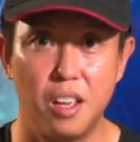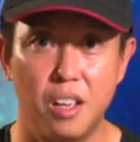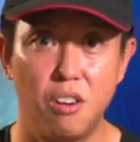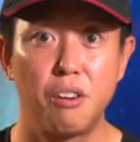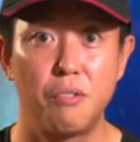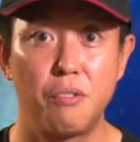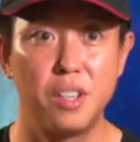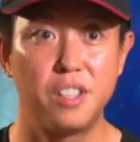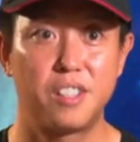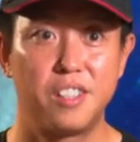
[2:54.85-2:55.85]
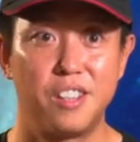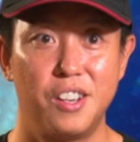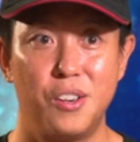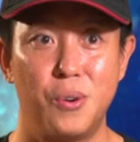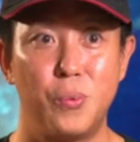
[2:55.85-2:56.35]
A lot of us,
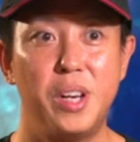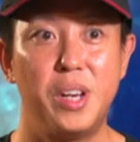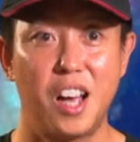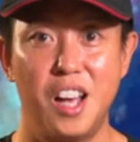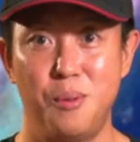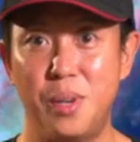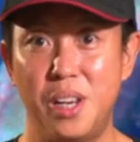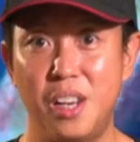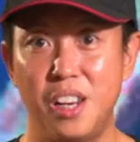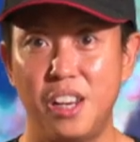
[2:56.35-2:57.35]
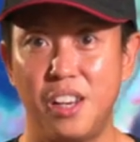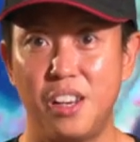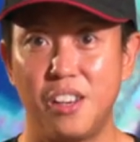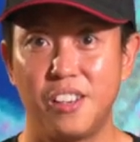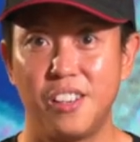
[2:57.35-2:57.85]
we can't be